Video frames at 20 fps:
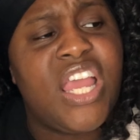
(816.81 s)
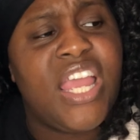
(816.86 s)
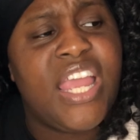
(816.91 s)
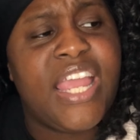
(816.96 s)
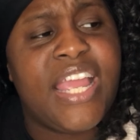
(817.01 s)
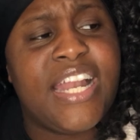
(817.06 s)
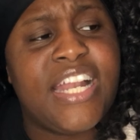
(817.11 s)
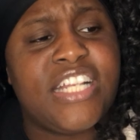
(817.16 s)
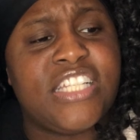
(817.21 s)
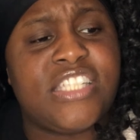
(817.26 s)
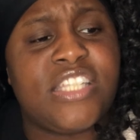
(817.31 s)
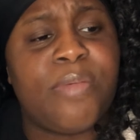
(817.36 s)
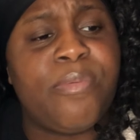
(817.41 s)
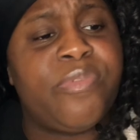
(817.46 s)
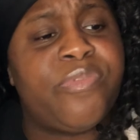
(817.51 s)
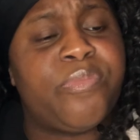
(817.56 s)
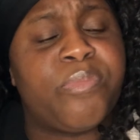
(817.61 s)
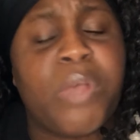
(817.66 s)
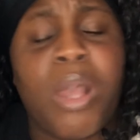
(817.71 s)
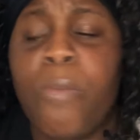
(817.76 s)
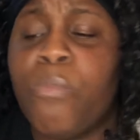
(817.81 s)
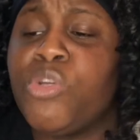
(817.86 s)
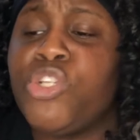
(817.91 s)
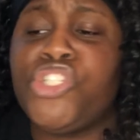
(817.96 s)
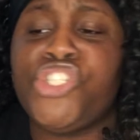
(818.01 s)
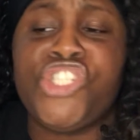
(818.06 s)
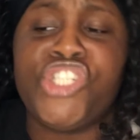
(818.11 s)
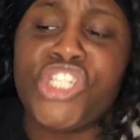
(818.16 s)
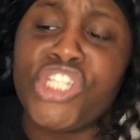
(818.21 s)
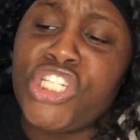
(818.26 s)
And then some of them come with
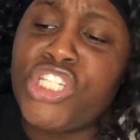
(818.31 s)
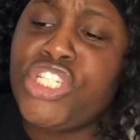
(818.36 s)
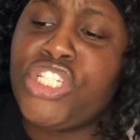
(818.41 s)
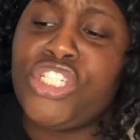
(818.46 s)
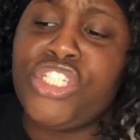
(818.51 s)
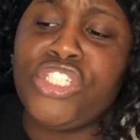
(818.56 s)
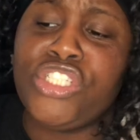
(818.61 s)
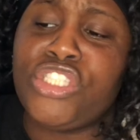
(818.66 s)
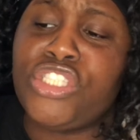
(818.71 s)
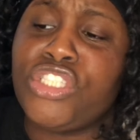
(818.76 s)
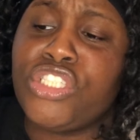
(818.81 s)
cheese.